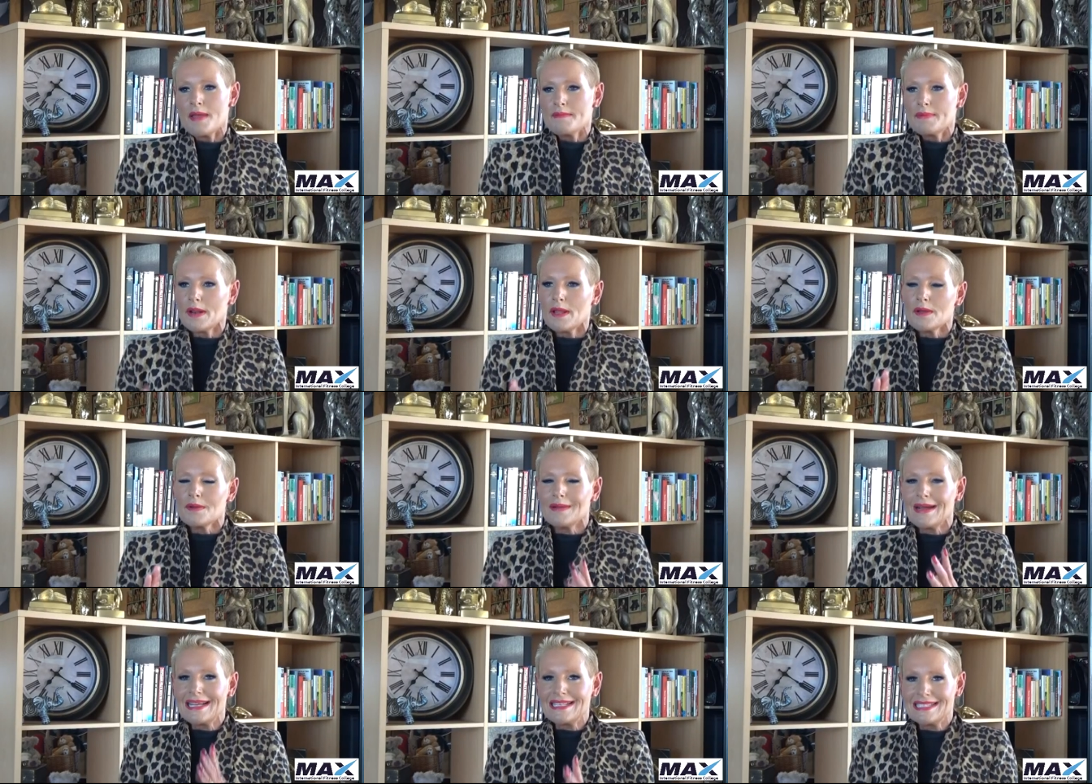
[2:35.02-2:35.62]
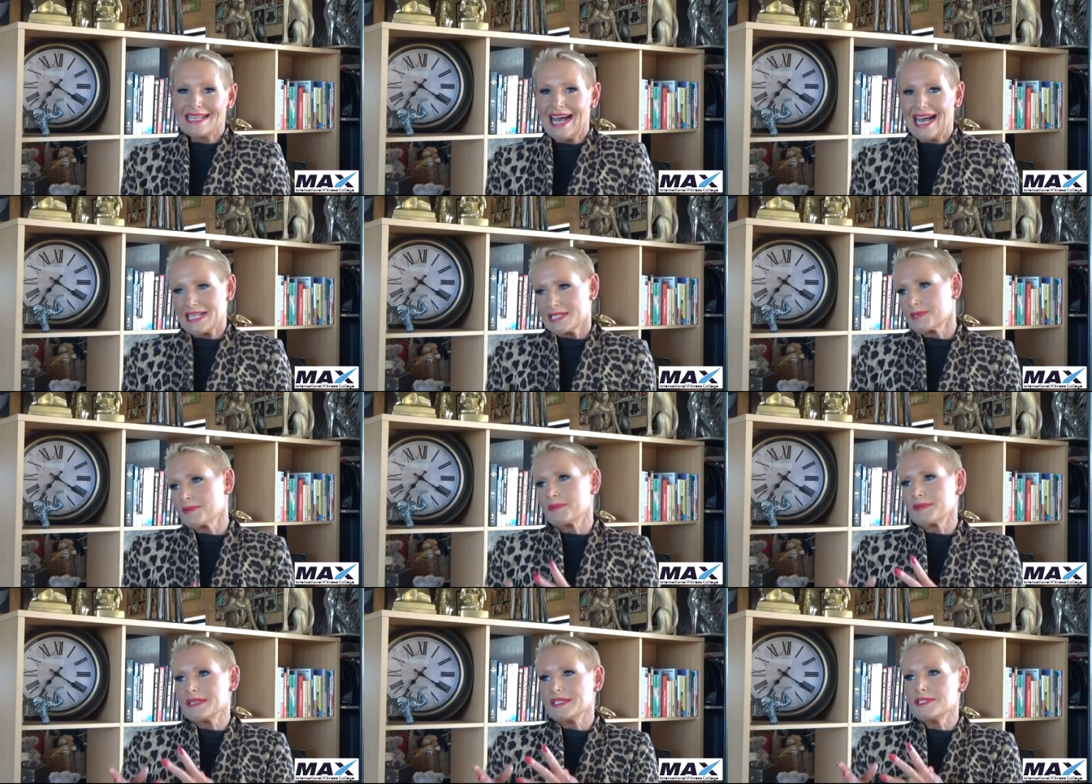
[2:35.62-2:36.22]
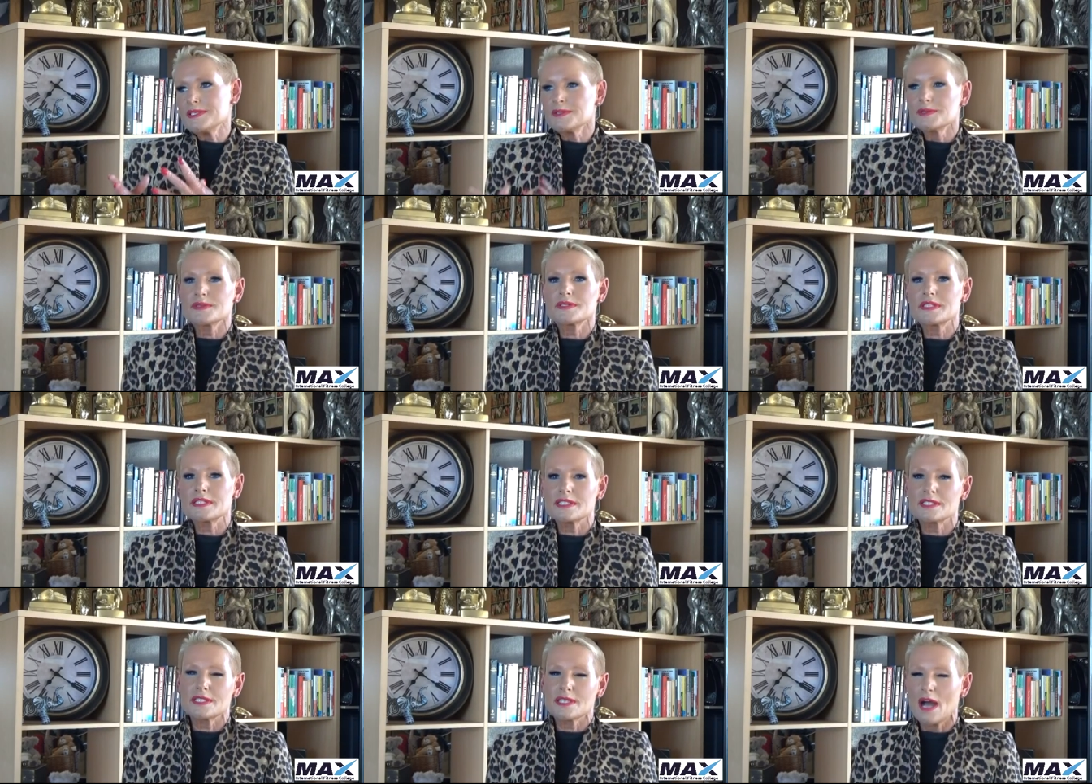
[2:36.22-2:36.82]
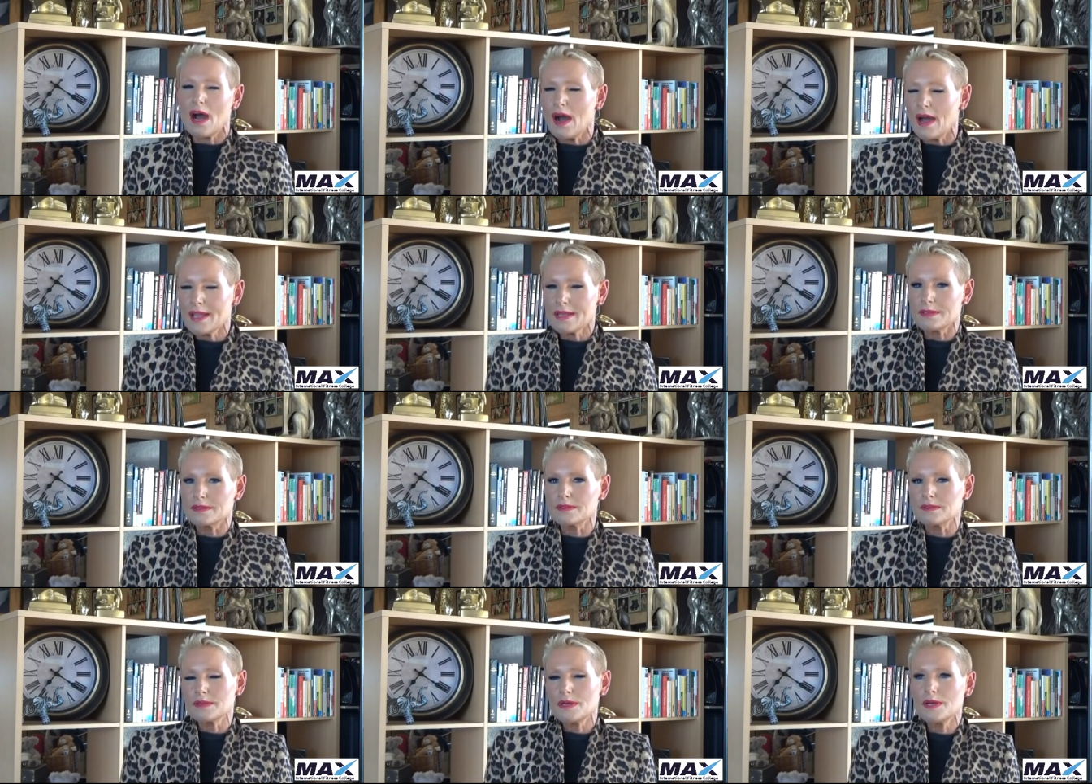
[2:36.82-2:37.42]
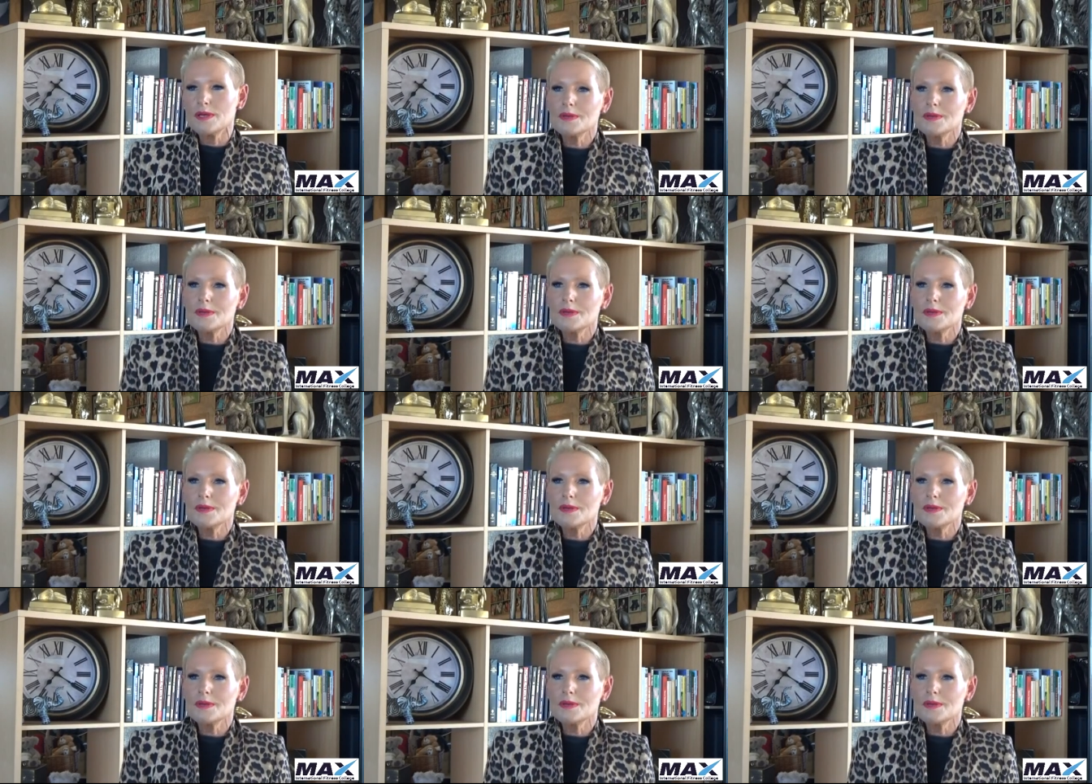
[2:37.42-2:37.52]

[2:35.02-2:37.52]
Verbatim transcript: But I always ask, what is your style?